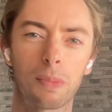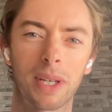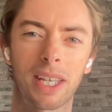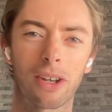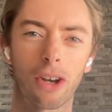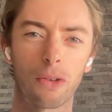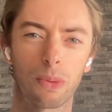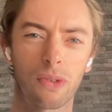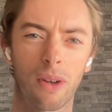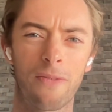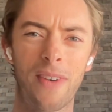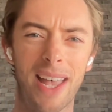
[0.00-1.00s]
speaking coach
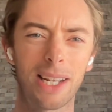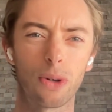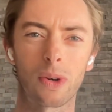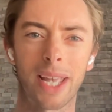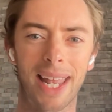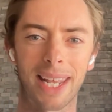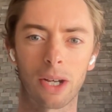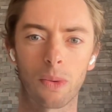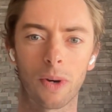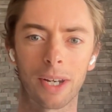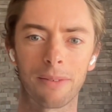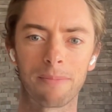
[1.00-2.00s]
was a fairly
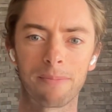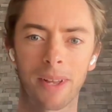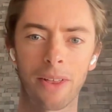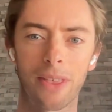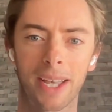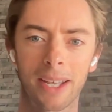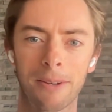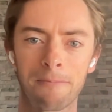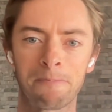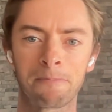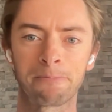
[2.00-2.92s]
organic one, I think.